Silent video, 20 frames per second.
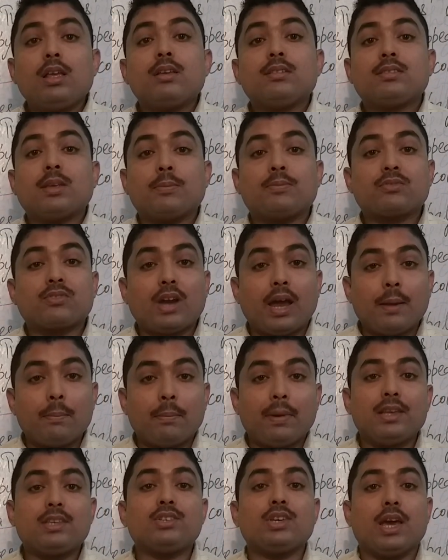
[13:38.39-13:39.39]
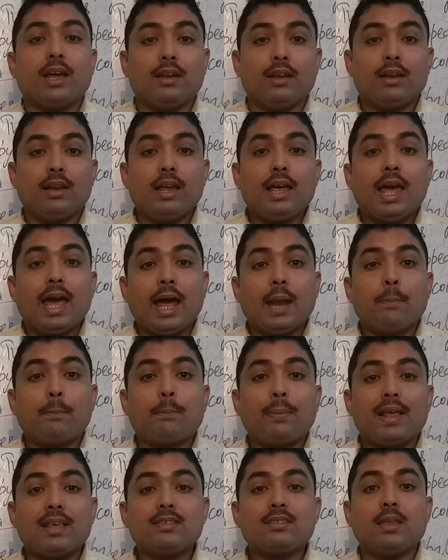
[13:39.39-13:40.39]
subscribe my channel and
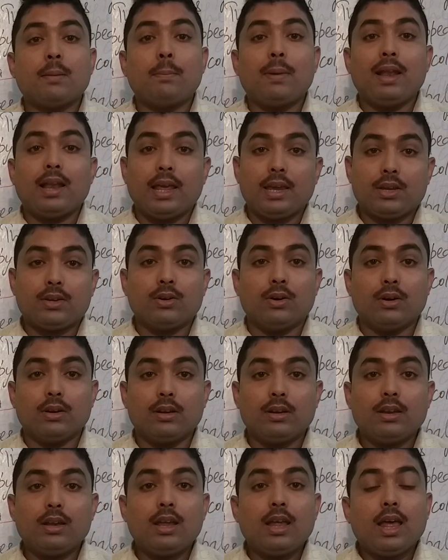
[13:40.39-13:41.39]
press the bell icon.